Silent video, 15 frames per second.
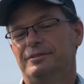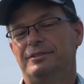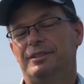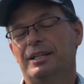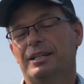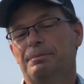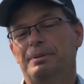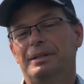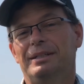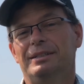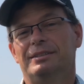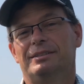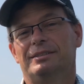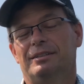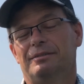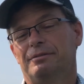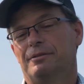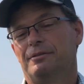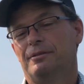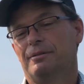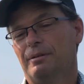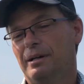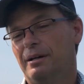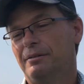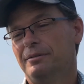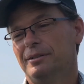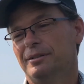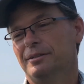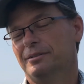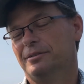Take a piece of
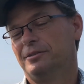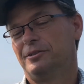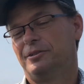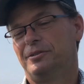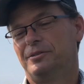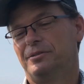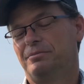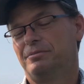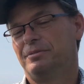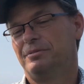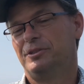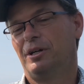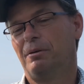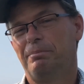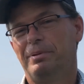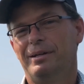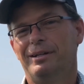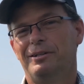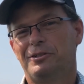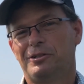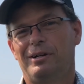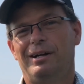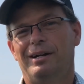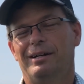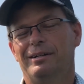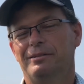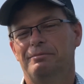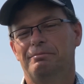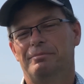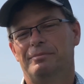ground and jump in and try
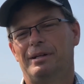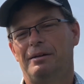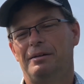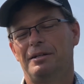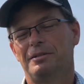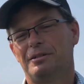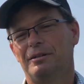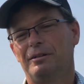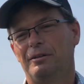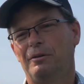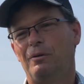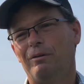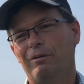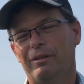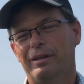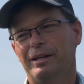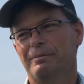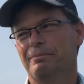it, and not necessarily the whole thing,